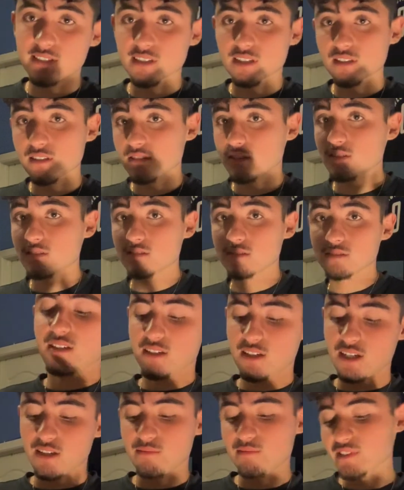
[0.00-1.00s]
hell.
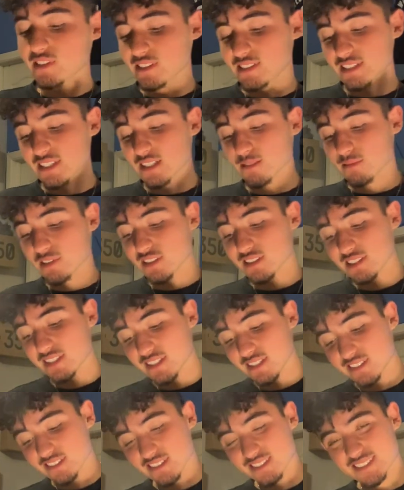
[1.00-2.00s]
I'm really sad about
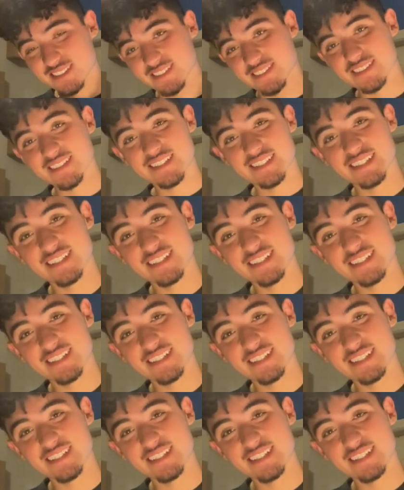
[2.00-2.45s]
that also.